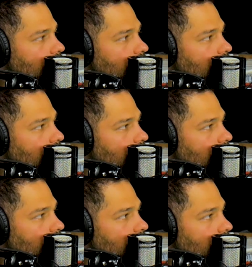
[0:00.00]

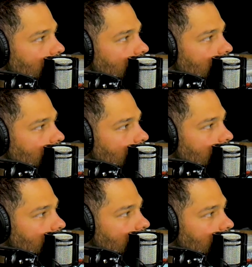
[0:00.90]

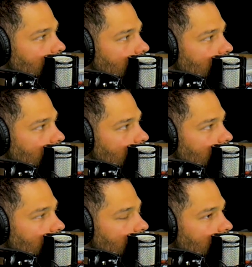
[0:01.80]

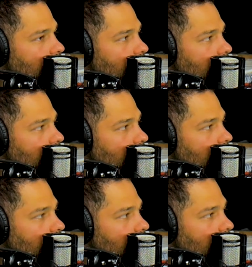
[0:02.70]

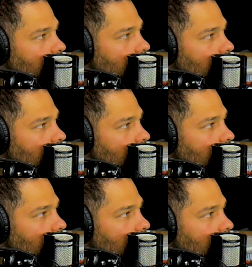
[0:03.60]

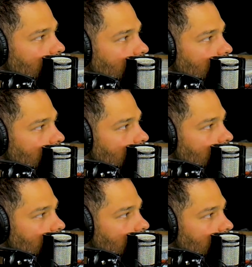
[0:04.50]

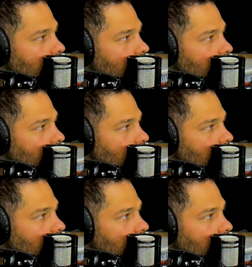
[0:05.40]

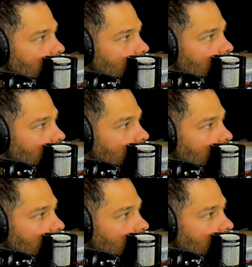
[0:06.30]

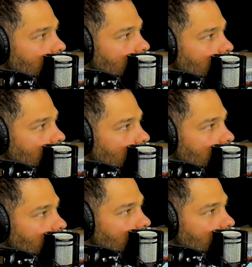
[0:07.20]
No words are spoken by the person on screen.